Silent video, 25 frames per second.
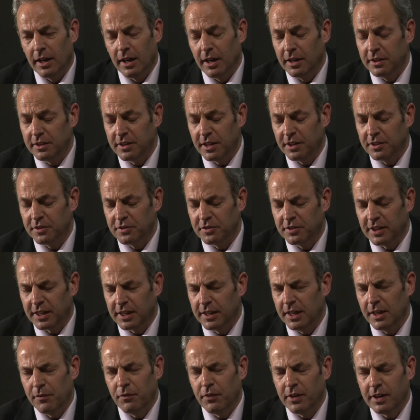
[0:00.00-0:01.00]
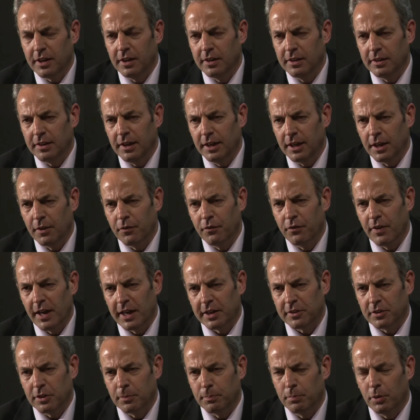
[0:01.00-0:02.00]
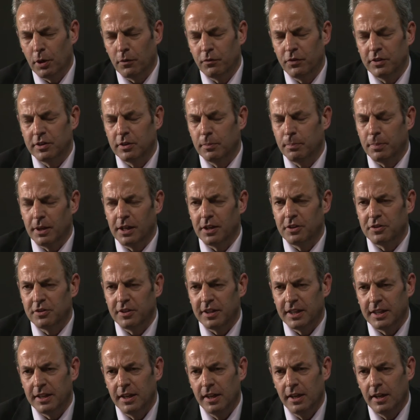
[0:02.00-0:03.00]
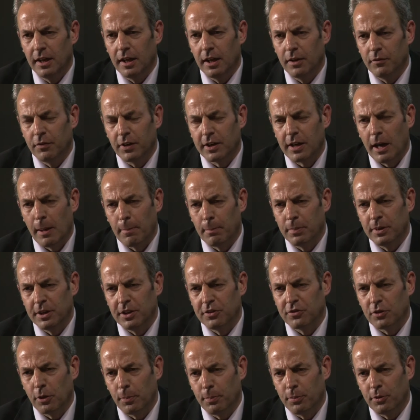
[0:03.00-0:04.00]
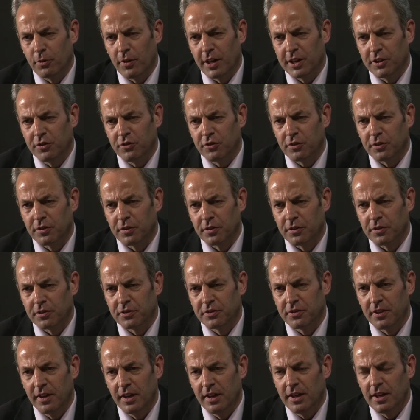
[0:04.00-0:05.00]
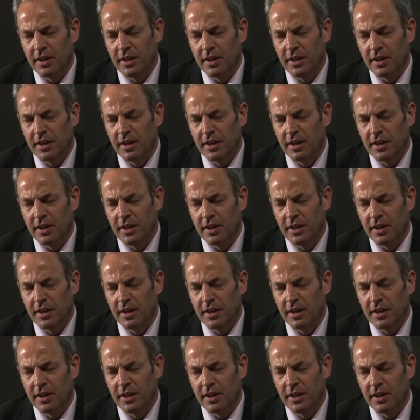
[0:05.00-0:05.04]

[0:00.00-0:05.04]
and can significantly affect the profitability of a company's operations.